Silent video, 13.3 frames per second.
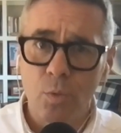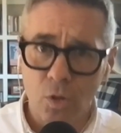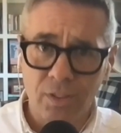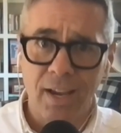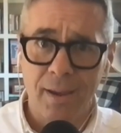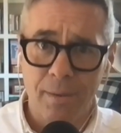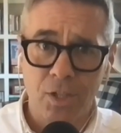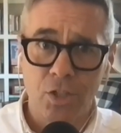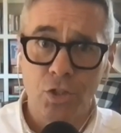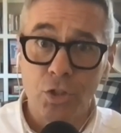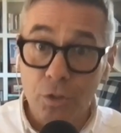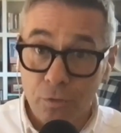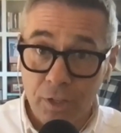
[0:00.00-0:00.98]
real damage
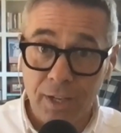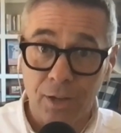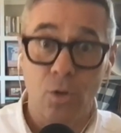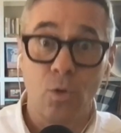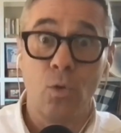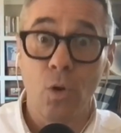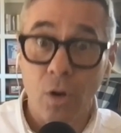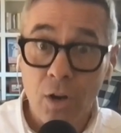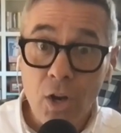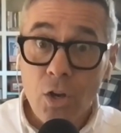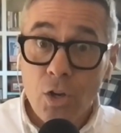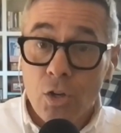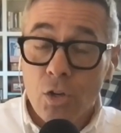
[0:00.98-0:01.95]
to the vehicle or
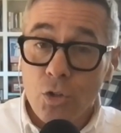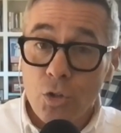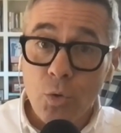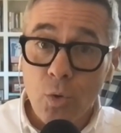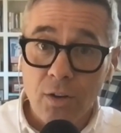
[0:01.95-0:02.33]
to